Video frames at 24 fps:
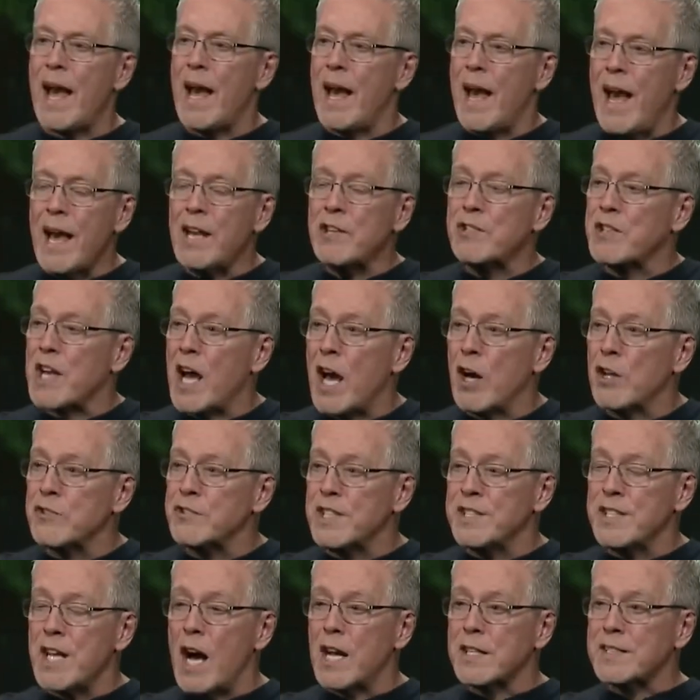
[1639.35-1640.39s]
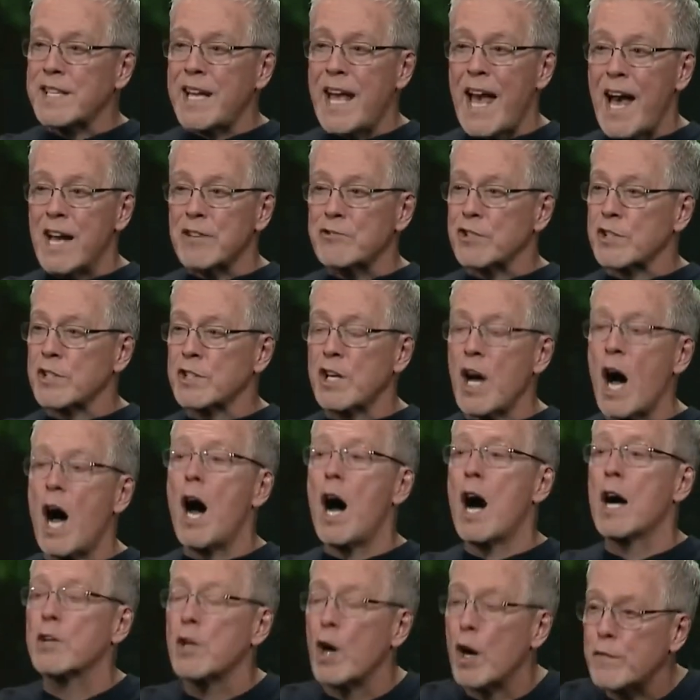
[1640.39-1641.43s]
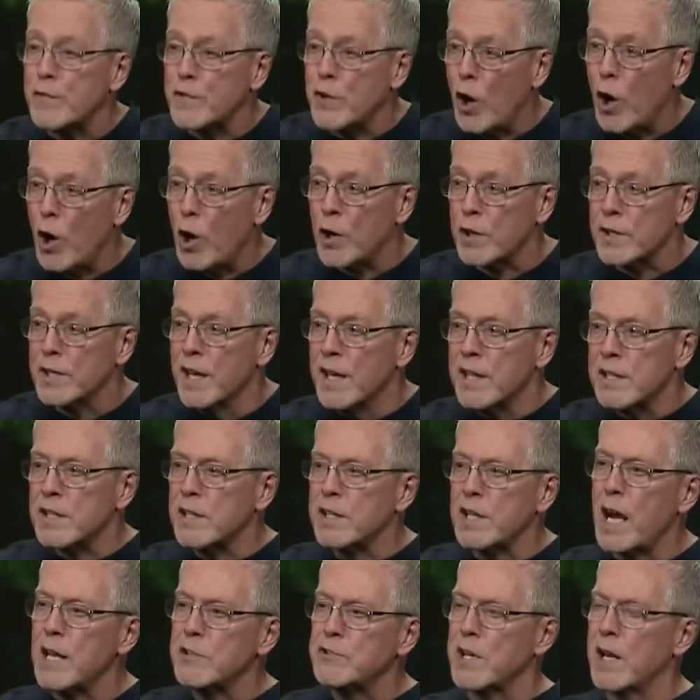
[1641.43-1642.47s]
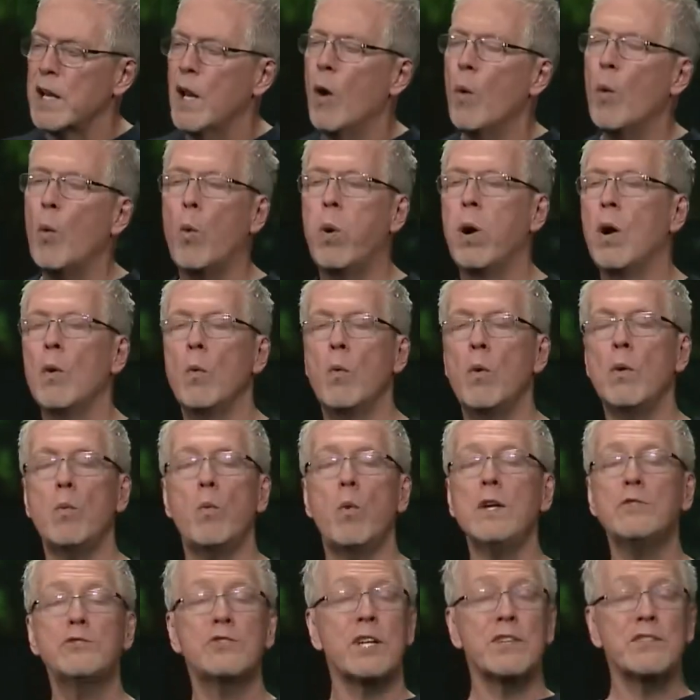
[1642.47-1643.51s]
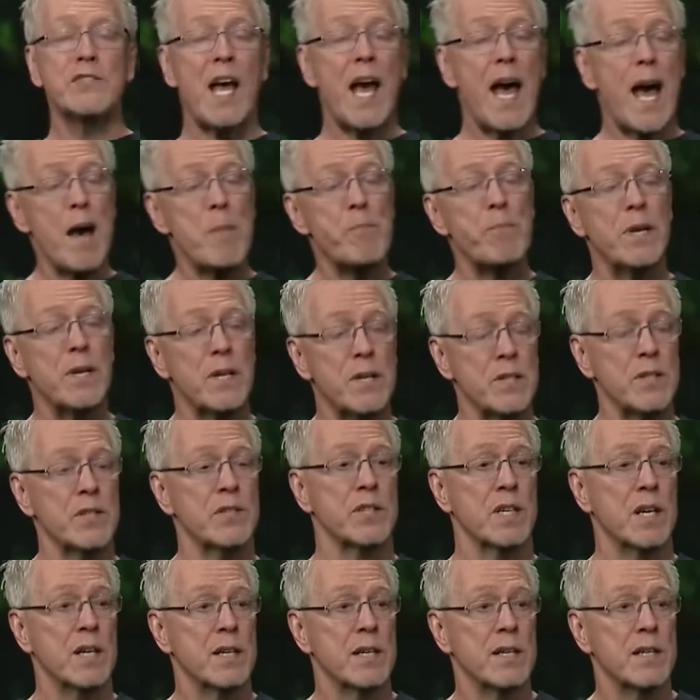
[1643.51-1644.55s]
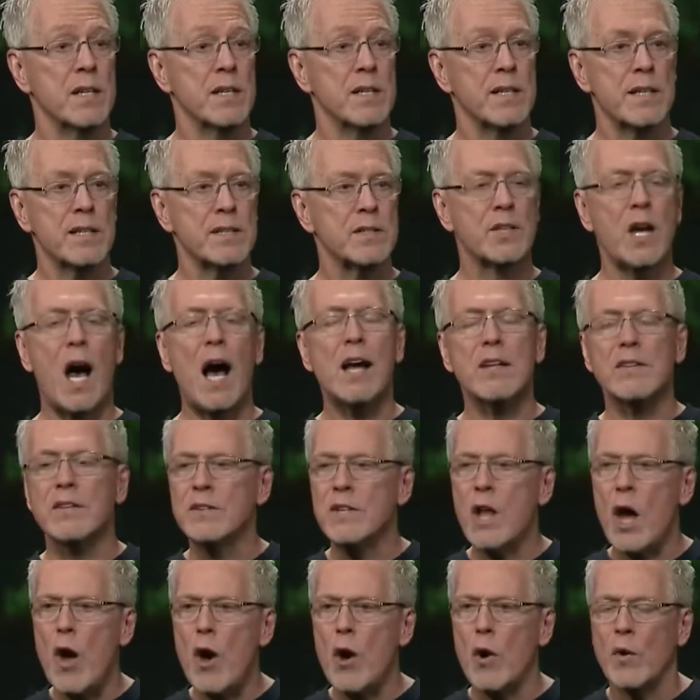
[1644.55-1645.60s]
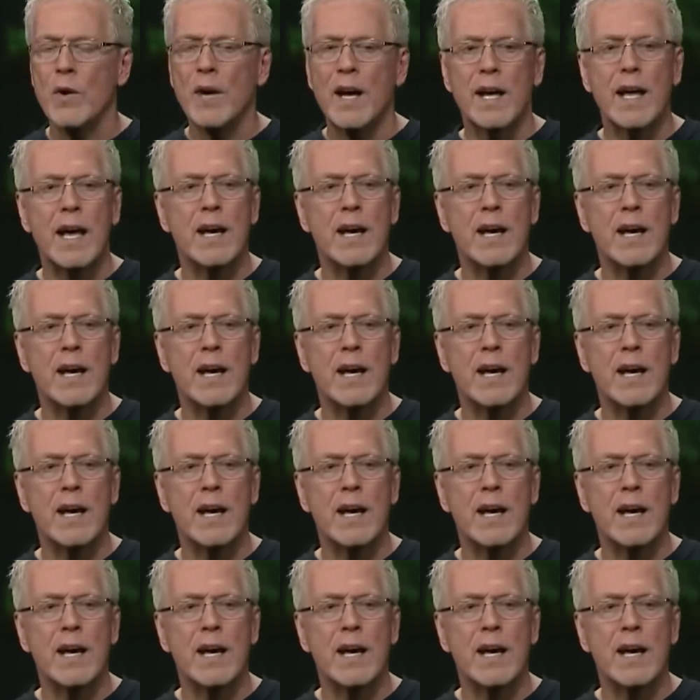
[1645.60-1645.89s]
Exile did not catch God off guard. God said, well, what just happened? God, no.